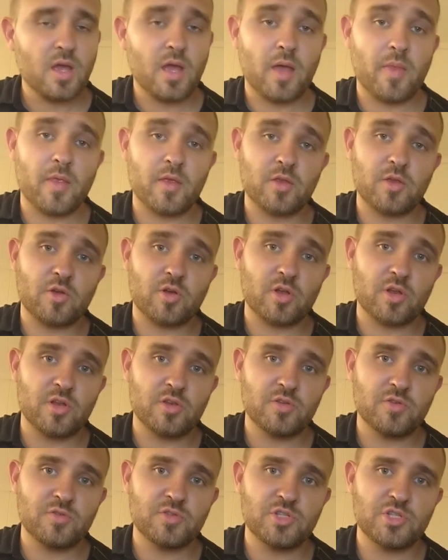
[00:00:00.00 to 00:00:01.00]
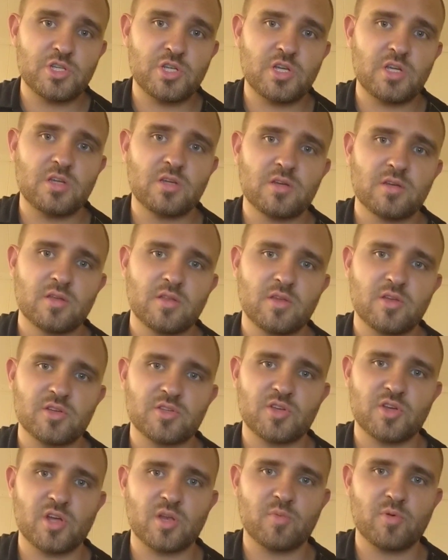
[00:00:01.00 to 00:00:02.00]
And then you're going to do G. So
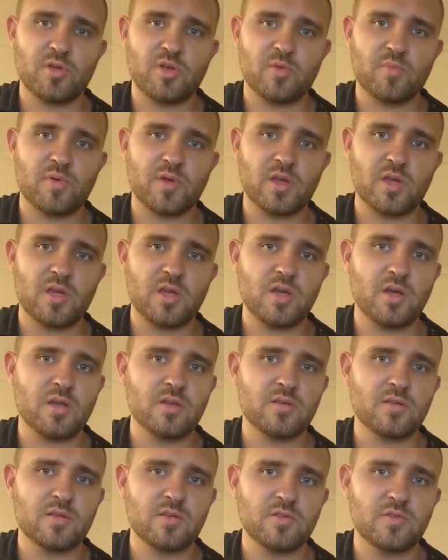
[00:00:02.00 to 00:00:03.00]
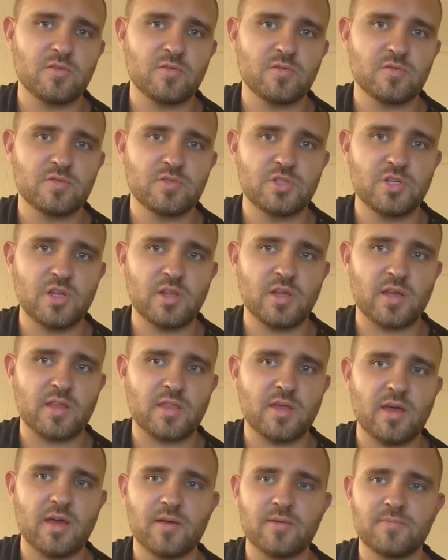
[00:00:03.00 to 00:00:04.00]
you're going to put your pinky on and do G like
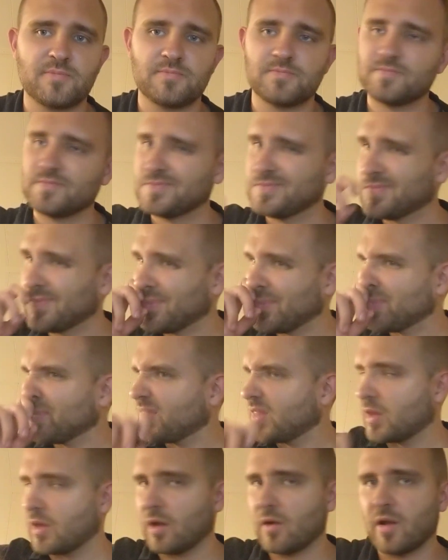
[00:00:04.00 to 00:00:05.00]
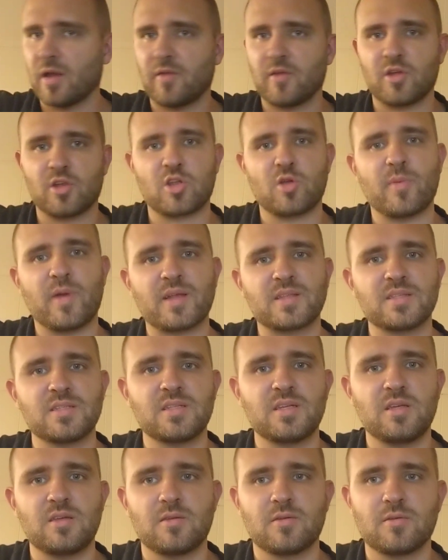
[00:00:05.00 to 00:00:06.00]
that. All right, and you're going to go back to
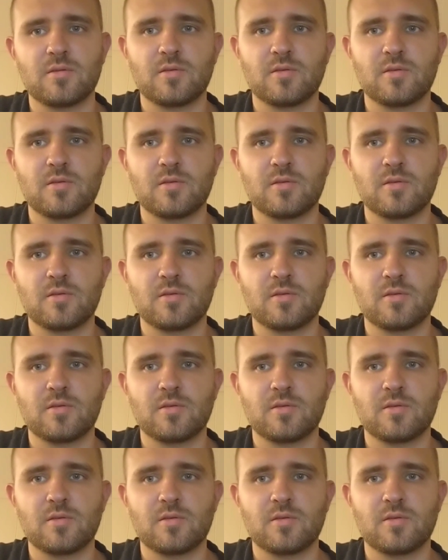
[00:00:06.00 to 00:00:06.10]
D.